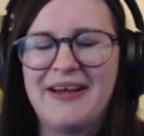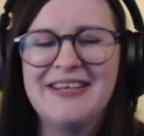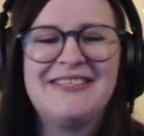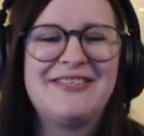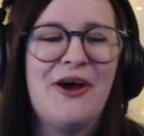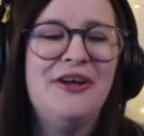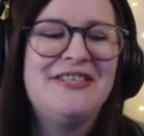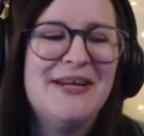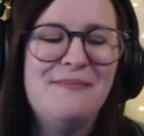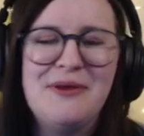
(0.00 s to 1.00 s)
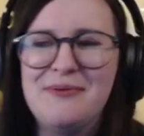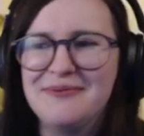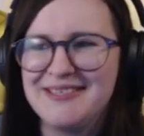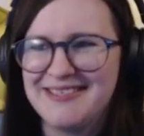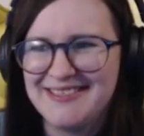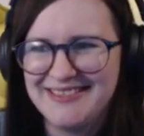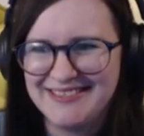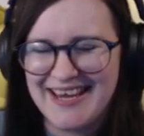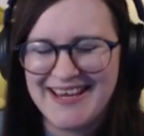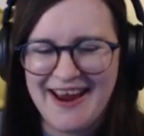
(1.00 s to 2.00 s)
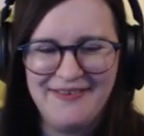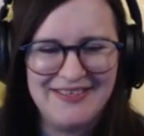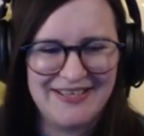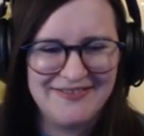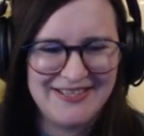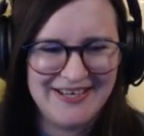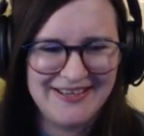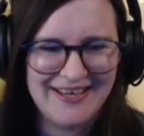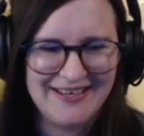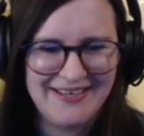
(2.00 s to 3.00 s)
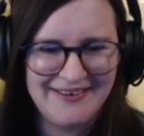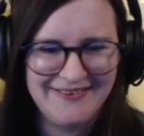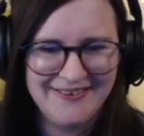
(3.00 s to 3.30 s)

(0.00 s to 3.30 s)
concerned and amused. Take care of yourself, Zena. Thank you.